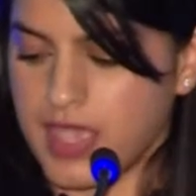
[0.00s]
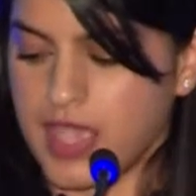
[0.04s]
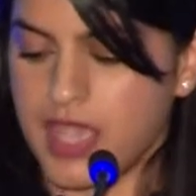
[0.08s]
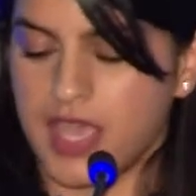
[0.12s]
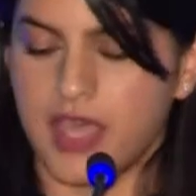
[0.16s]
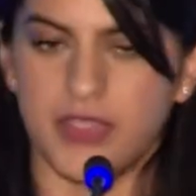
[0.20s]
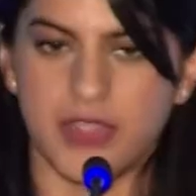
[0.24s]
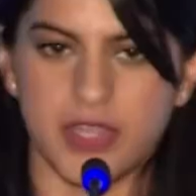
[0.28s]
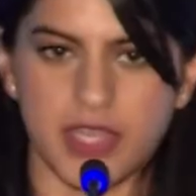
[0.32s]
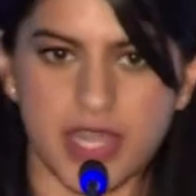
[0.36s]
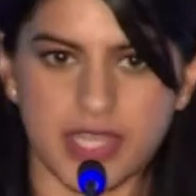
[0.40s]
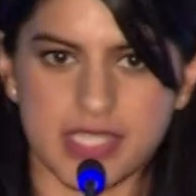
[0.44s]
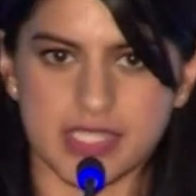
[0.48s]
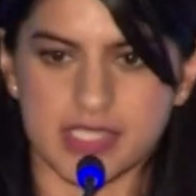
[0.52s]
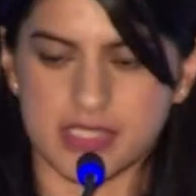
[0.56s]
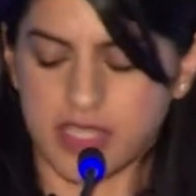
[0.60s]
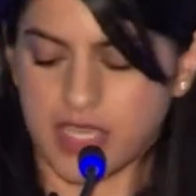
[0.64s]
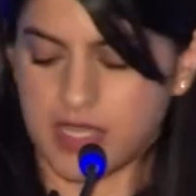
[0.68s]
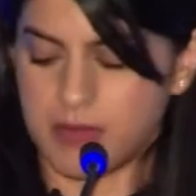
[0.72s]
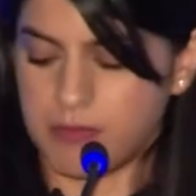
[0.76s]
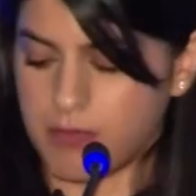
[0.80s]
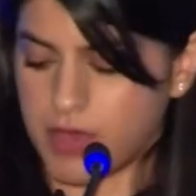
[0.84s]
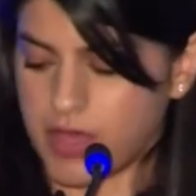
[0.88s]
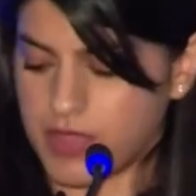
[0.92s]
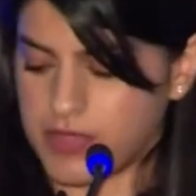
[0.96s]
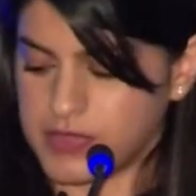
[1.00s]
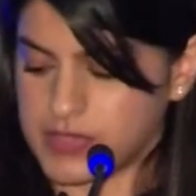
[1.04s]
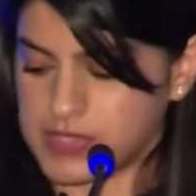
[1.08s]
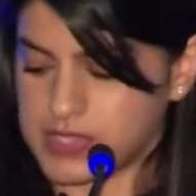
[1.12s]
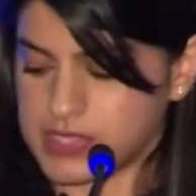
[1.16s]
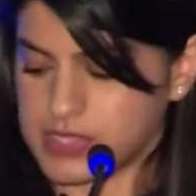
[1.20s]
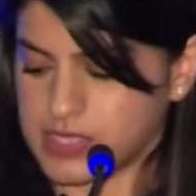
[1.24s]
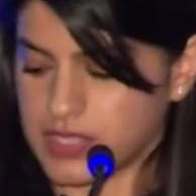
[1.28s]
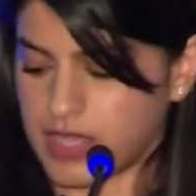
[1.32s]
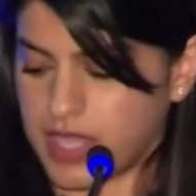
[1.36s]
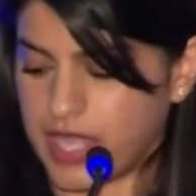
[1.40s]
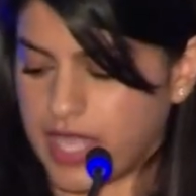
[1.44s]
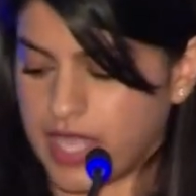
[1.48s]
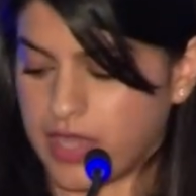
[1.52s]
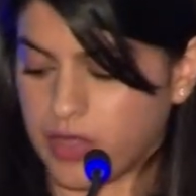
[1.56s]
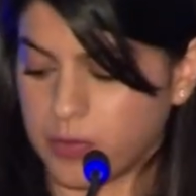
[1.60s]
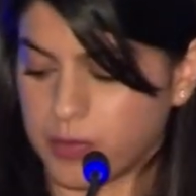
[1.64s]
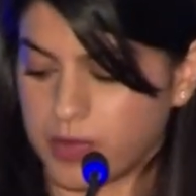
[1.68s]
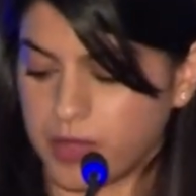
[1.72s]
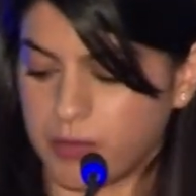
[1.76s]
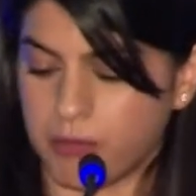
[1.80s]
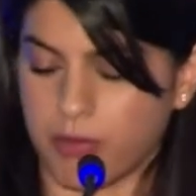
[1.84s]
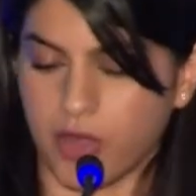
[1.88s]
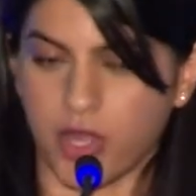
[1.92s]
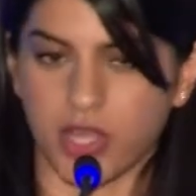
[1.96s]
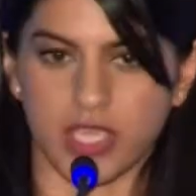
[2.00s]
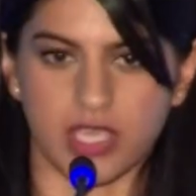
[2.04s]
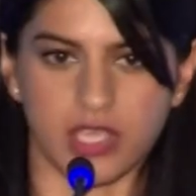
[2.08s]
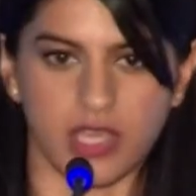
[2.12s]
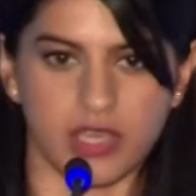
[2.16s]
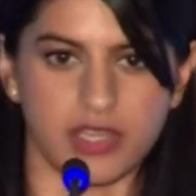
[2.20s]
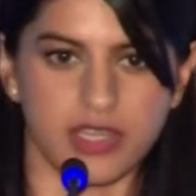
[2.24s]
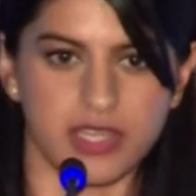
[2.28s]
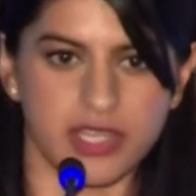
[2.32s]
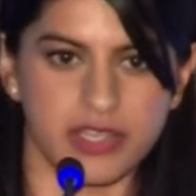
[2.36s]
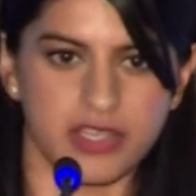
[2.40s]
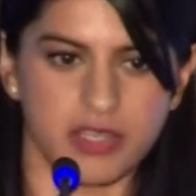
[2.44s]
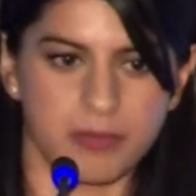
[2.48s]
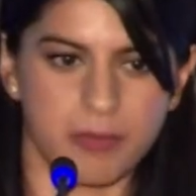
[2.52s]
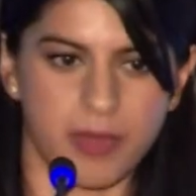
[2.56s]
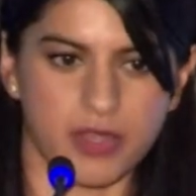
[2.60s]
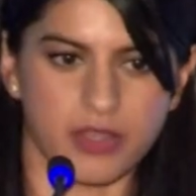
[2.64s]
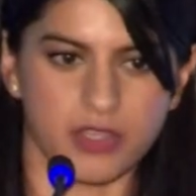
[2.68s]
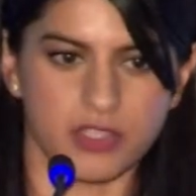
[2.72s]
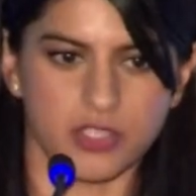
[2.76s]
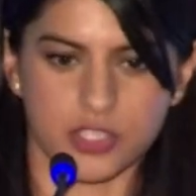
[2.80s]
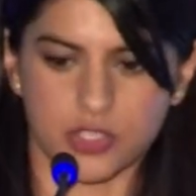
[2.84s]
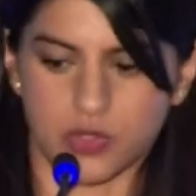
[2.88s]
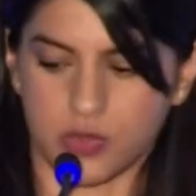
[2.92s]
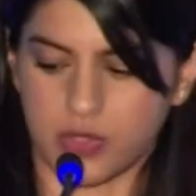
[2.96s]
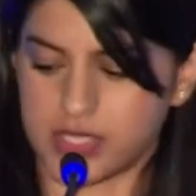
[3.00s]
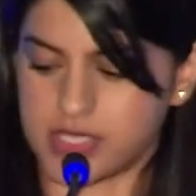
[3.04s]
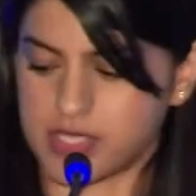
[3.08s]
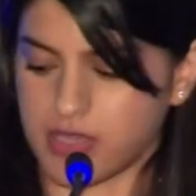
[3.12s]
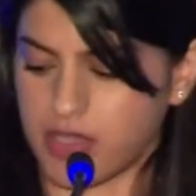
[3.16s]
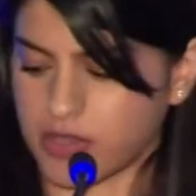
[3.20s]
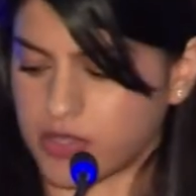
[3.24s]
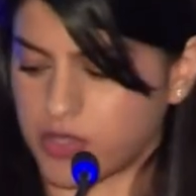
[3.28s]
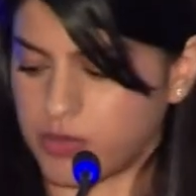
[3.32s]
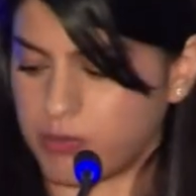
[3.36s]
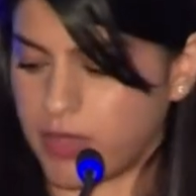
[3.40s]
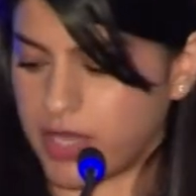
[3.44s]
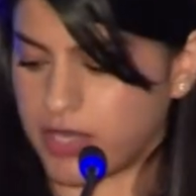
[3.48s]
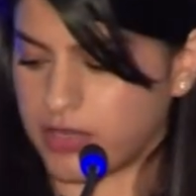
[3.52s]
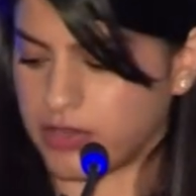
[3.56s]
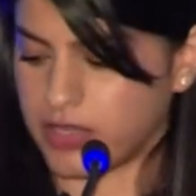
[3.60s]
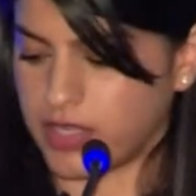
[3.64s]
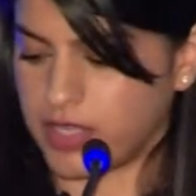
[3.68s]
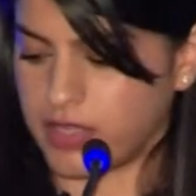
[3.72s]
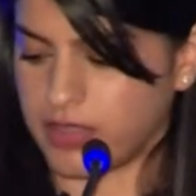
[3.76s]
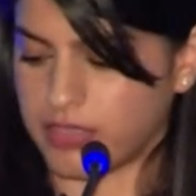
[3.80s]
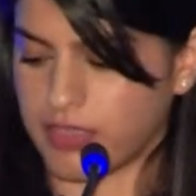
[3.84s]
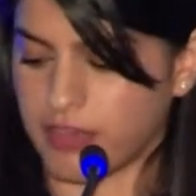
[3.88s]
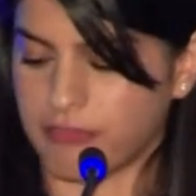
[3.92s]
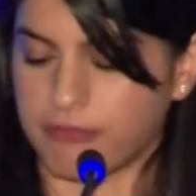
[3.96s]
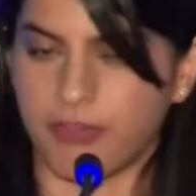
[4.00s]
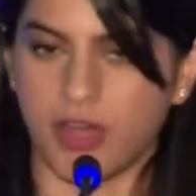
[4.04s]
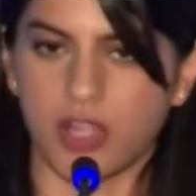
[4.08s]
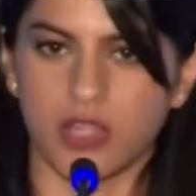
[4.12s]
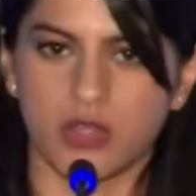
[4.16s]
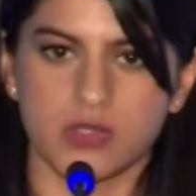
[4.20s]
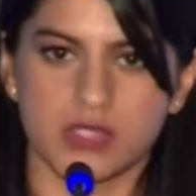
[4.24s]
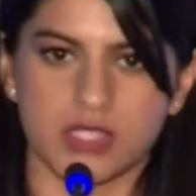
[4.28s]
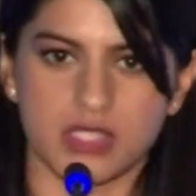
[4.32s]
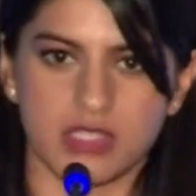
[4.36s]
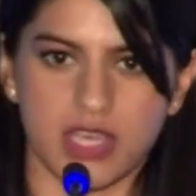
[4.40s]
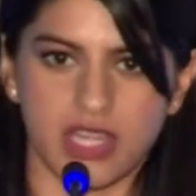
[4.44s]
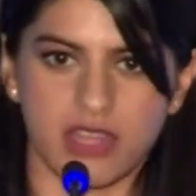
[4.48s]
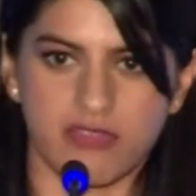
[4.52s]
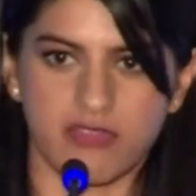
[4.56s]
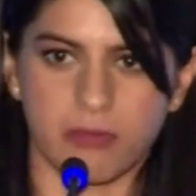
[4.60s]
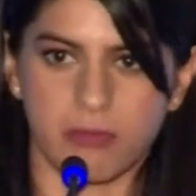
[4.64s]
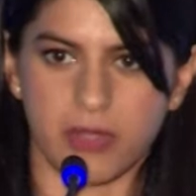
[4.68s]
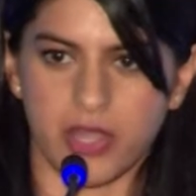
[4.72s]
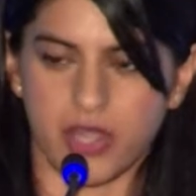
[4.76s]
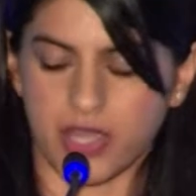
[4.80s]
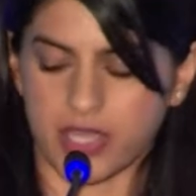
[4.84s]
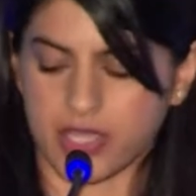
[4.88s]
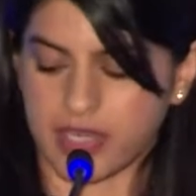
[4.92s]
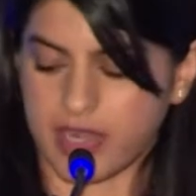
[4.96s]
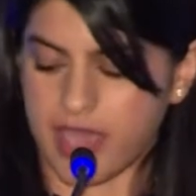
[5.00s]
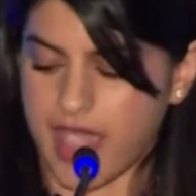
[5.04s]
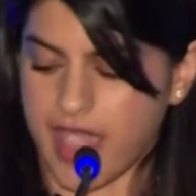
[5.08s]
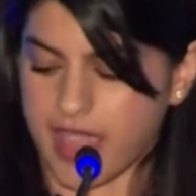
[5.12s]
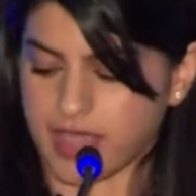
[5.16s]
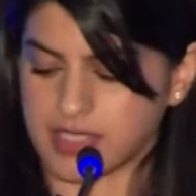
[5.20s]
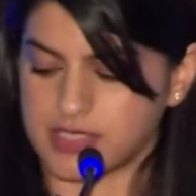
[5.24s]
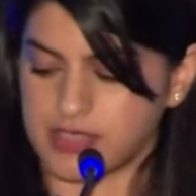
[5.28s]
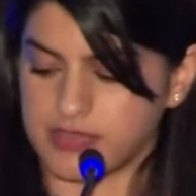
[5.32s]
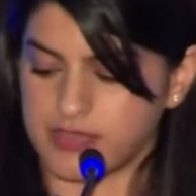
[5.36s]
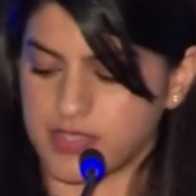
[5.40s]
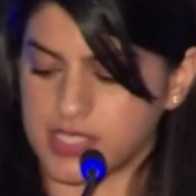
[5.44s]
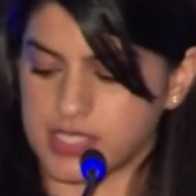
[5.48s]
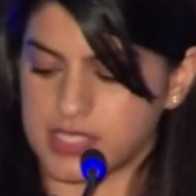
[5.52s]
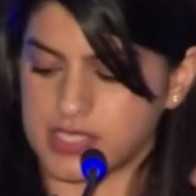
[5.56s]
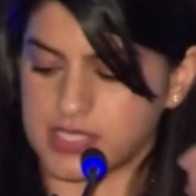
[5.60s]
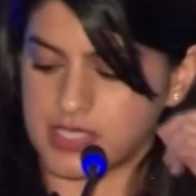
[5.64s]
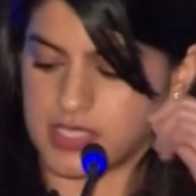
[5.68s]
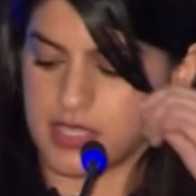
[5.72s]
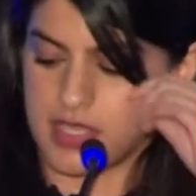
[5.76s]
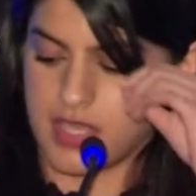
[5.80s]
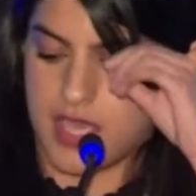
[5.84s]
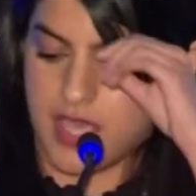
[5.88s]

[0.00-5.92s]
In the next nine months, I'll be embarking on an independent short documentary that follows a Native American activist